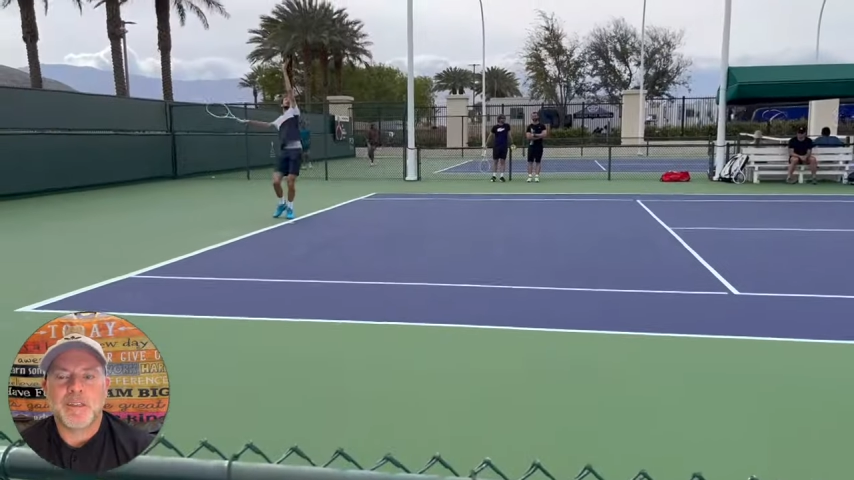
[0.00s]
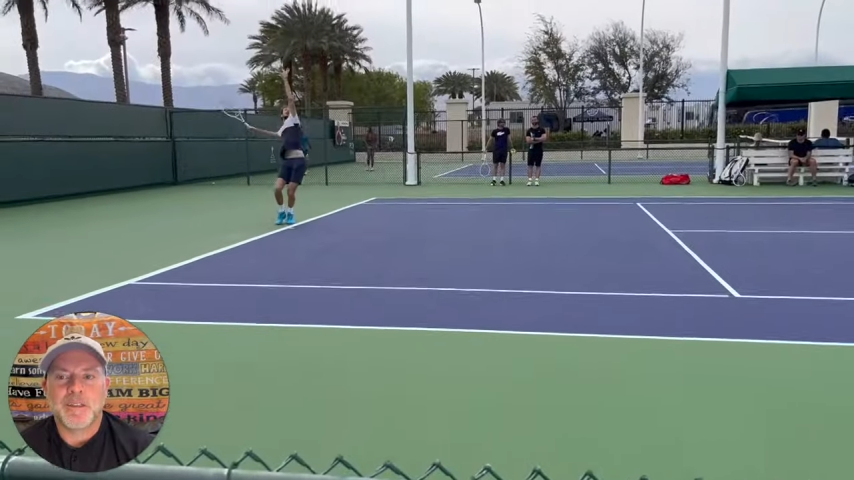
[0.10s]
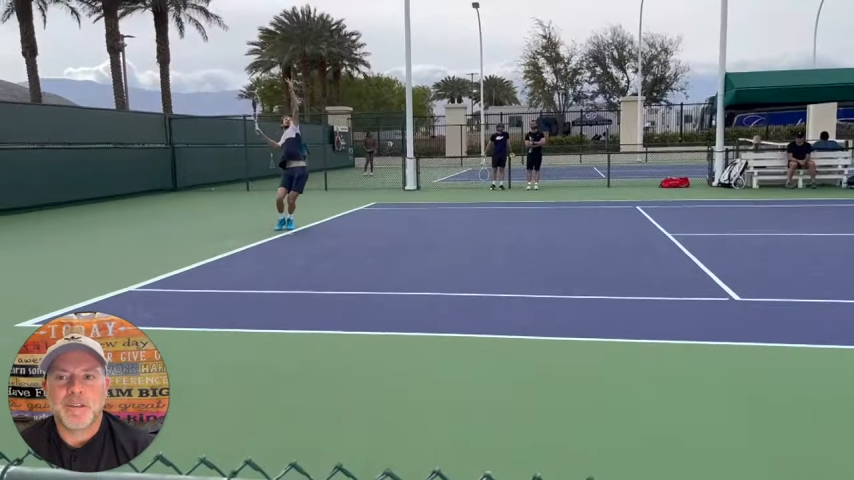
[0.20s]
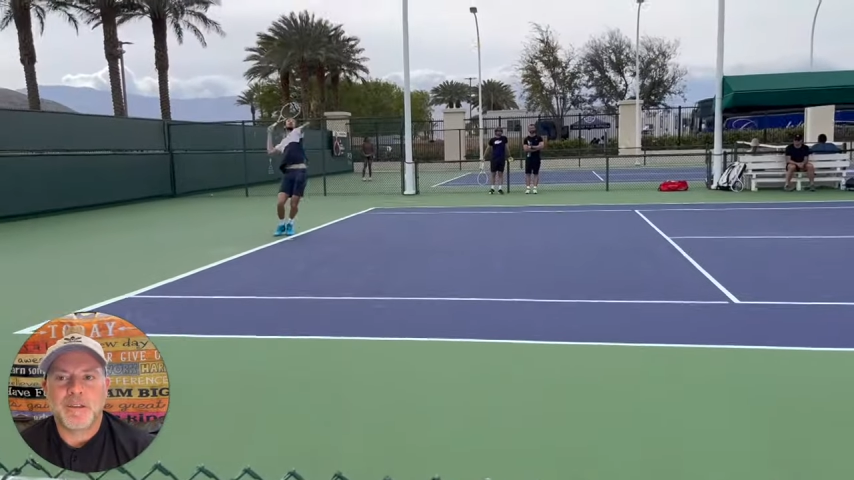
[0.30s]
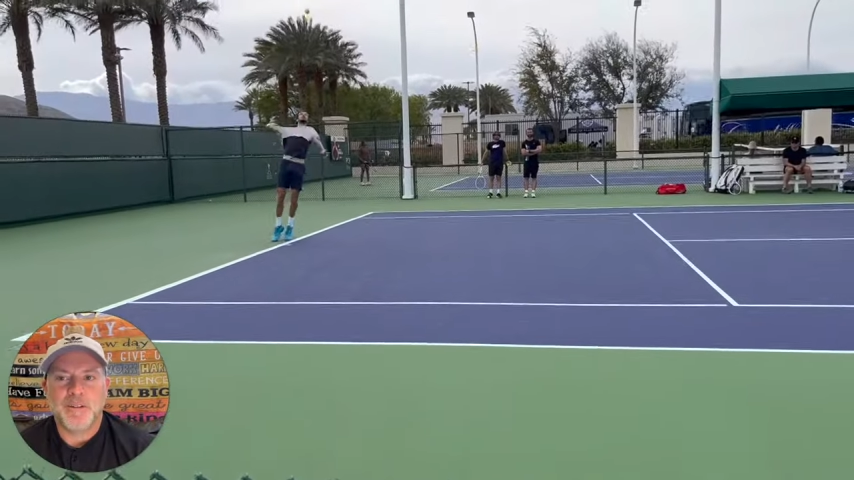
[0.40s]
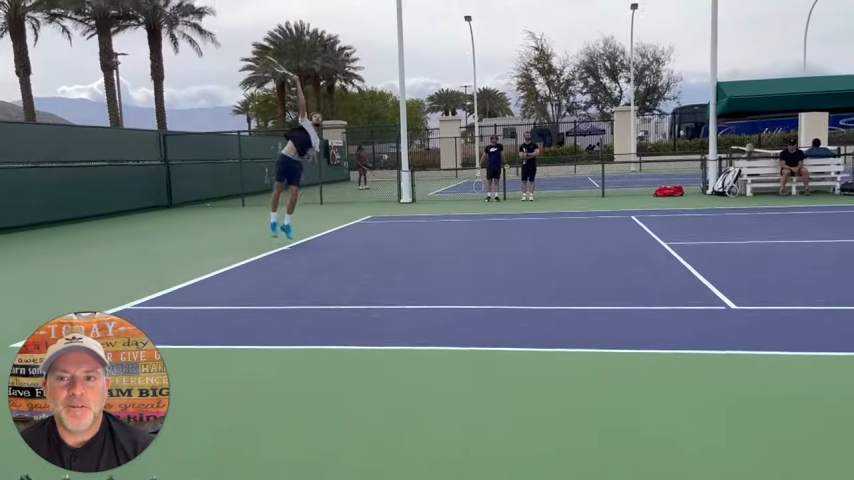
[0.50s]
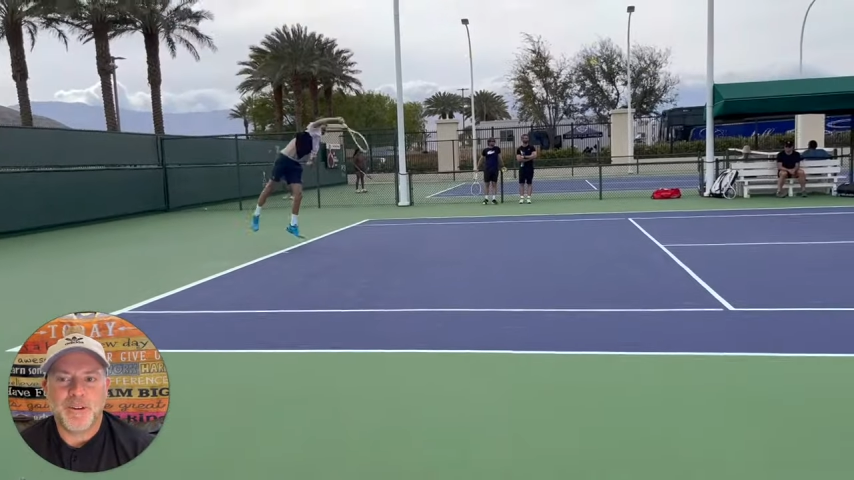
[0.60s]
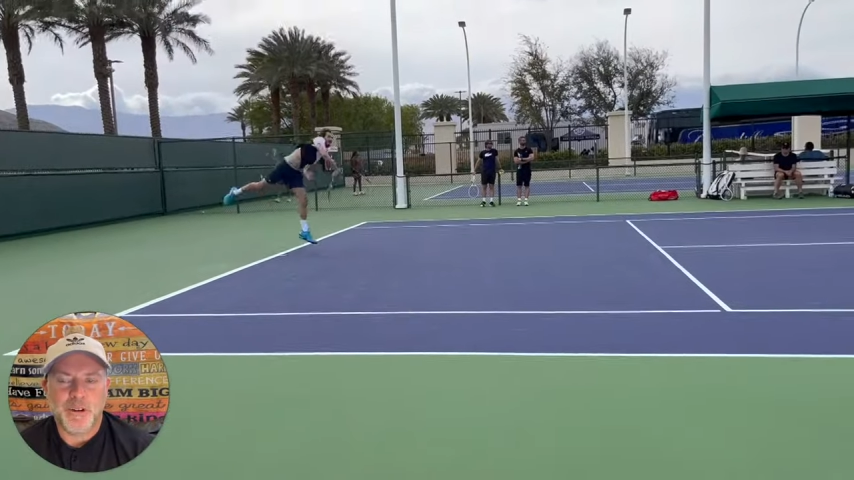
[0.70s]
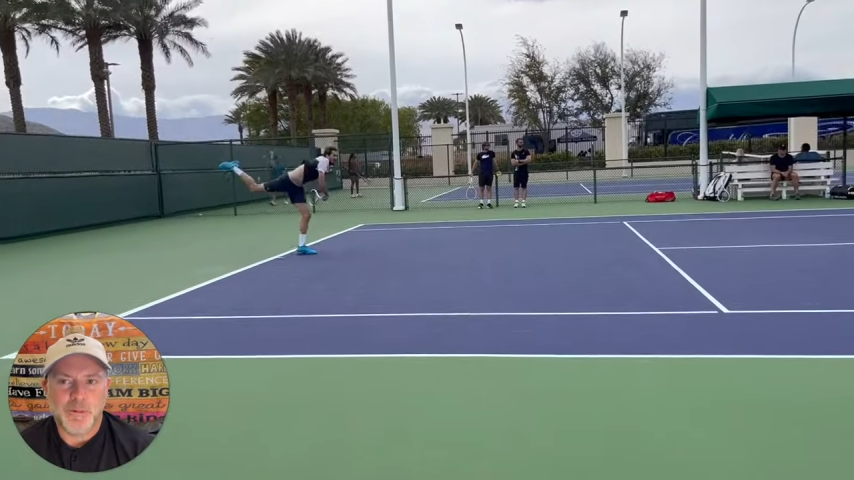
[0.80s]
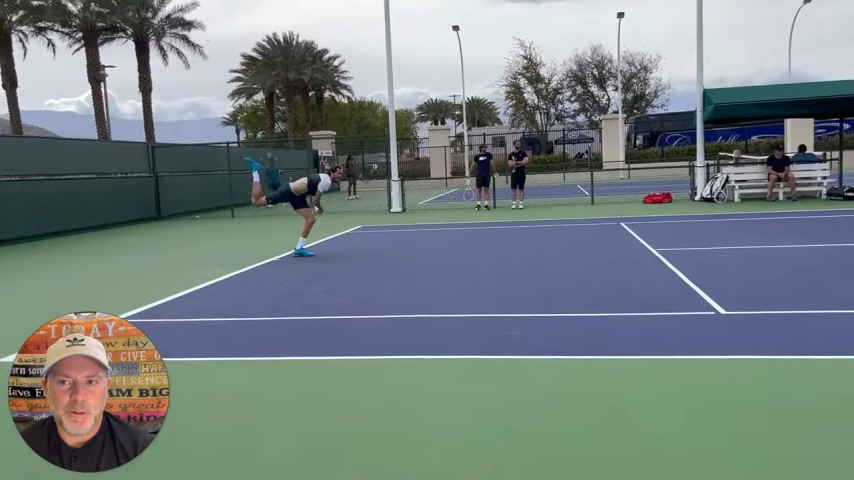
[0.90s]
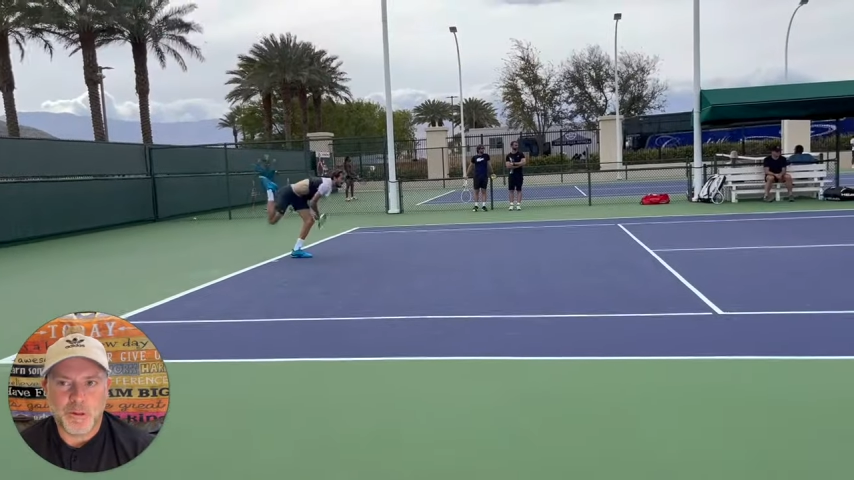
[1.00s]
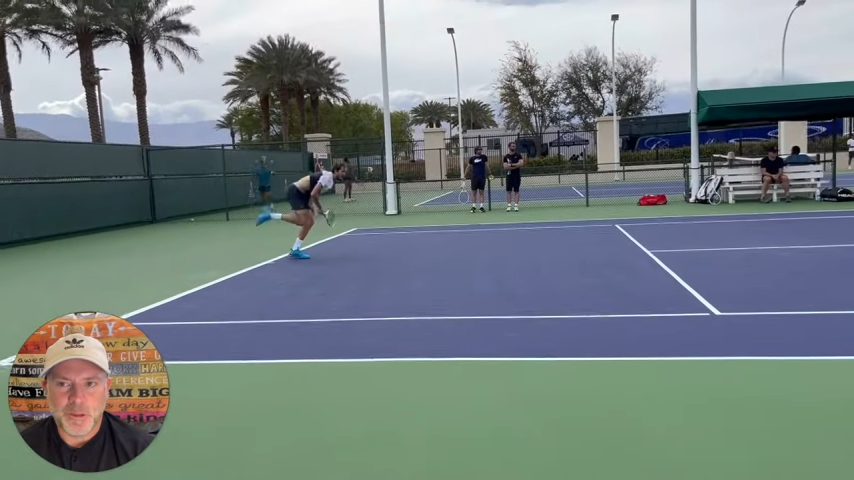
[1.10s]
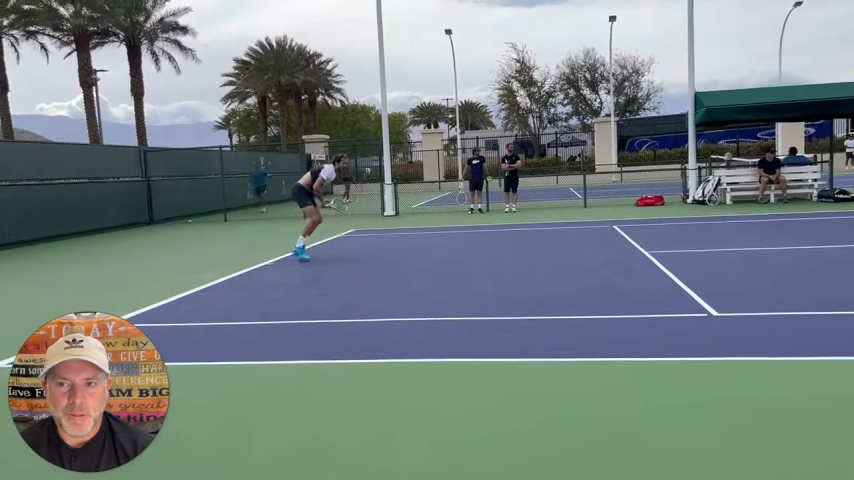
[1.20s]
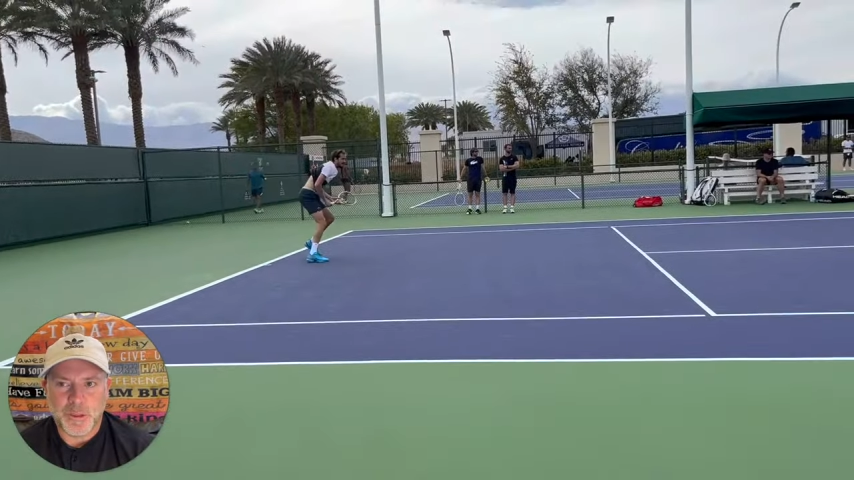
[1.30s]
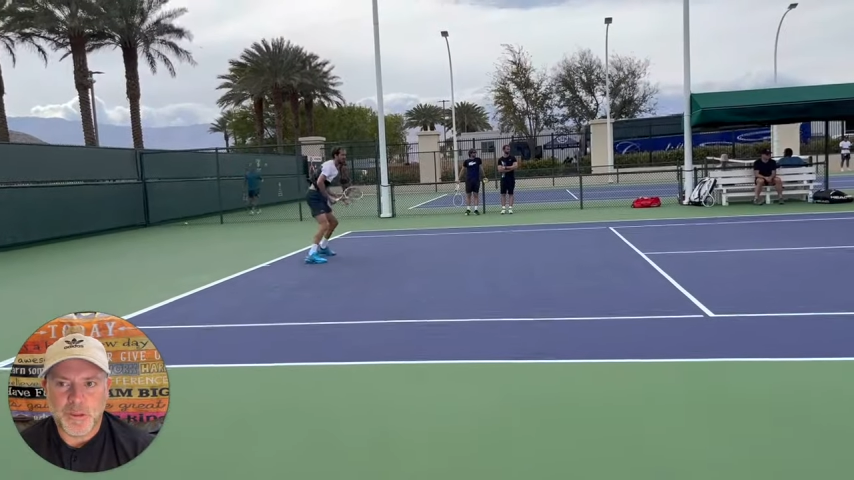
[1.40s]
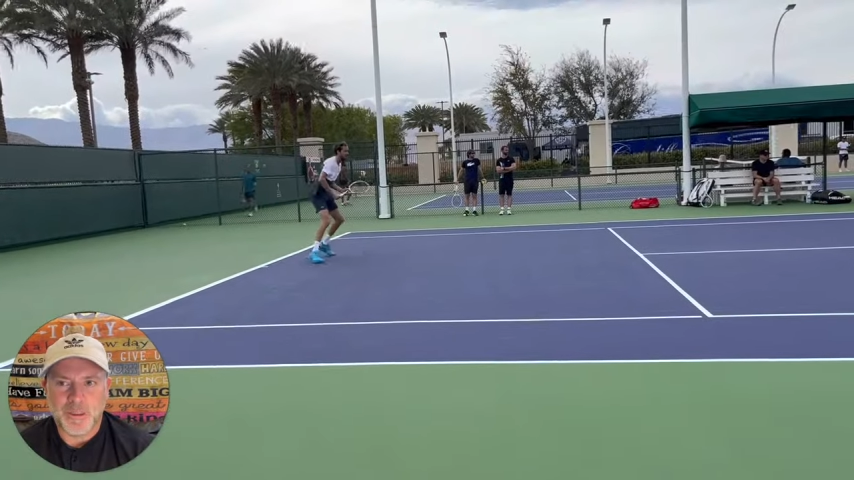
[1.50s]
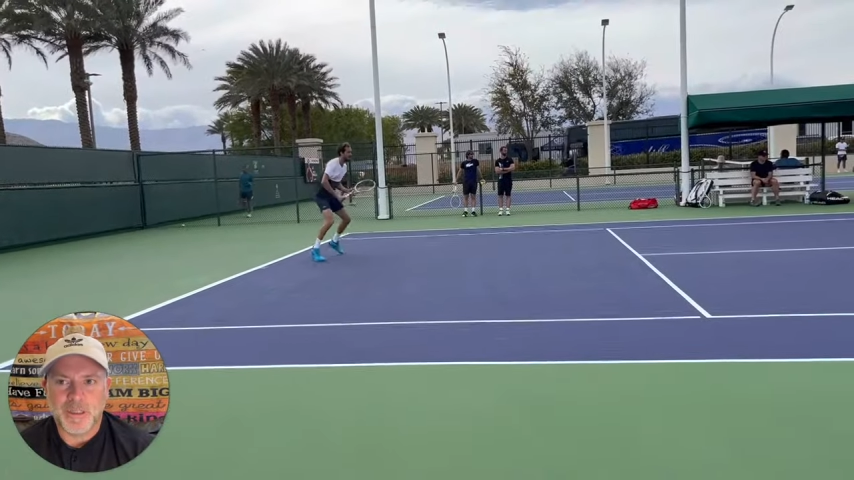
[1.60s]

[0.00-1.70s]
They're very approachable